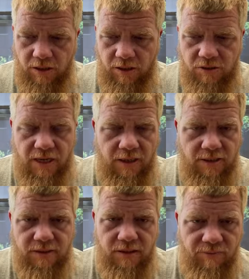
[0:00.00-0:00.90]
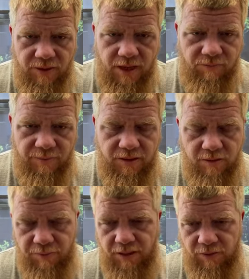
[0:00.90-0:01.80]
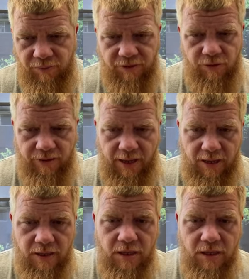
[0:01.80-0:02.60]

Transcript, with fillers: a, skeleton of a government to begin with okay